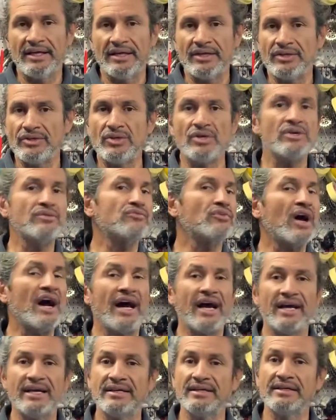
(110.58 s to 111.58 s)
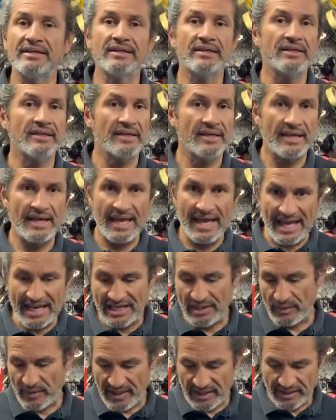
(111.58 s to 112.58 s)
you can ride
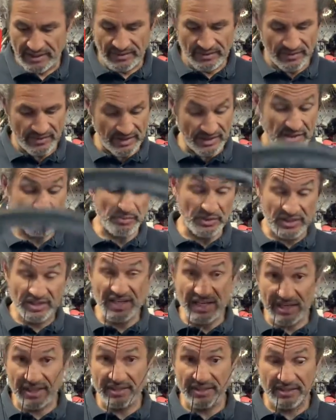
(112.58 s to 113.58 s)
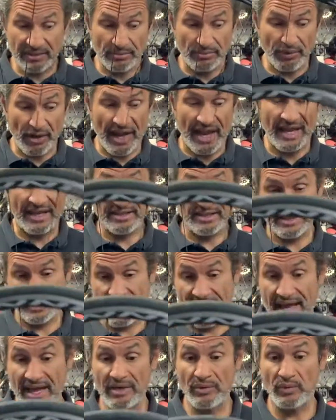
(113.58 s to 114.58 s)
anywhere. This particular brand,
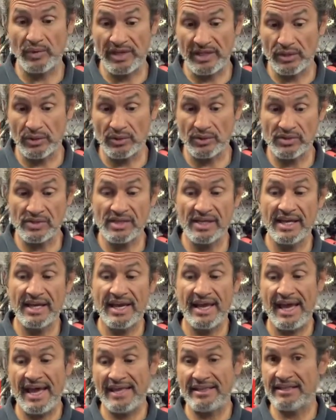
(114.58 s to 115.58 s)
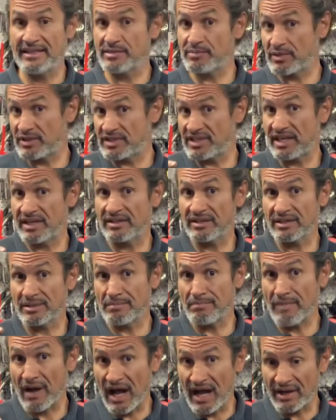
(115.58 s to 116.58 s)
Head Wheels, and this particular
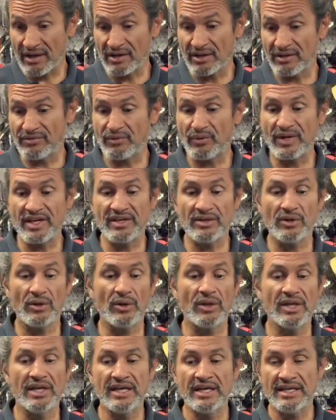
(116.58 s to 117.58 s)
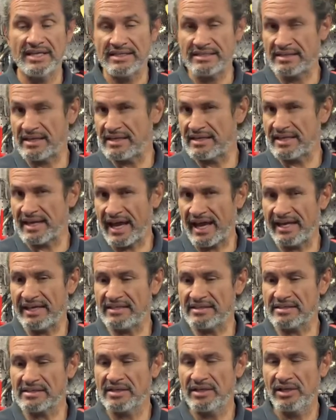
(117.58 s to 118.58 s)
model of wheel, it's a
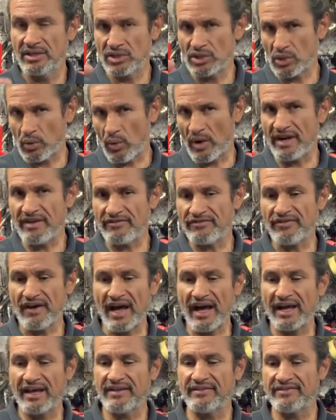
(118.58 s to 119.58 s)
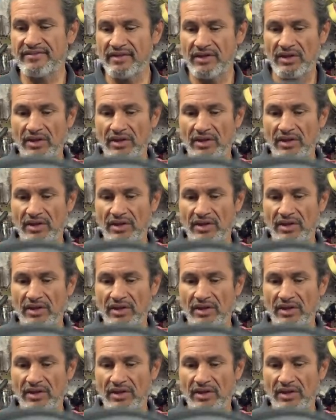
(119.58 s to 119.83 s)
nice 25